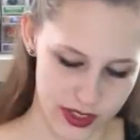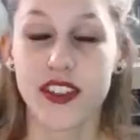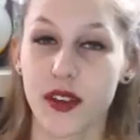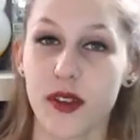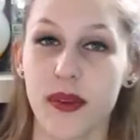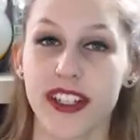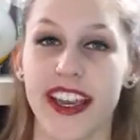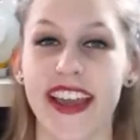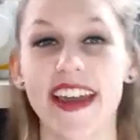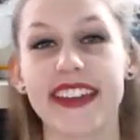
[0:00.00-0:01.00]
So the book
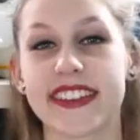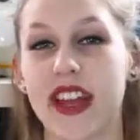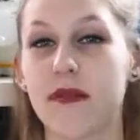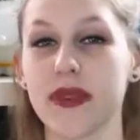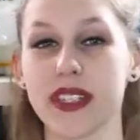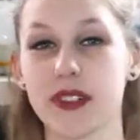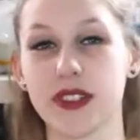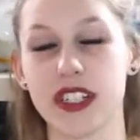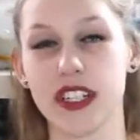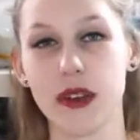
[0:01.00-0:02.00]
is Miss
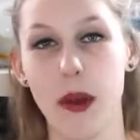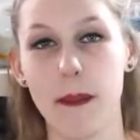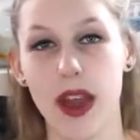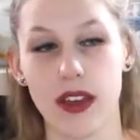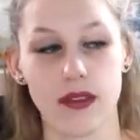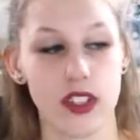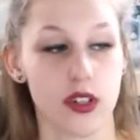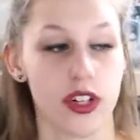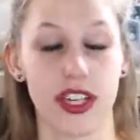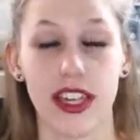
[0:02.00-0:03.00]
Houdini by
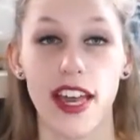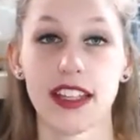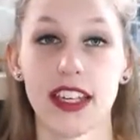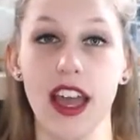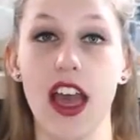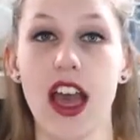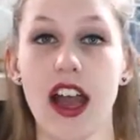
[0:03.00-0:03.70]
Victoria Kelly,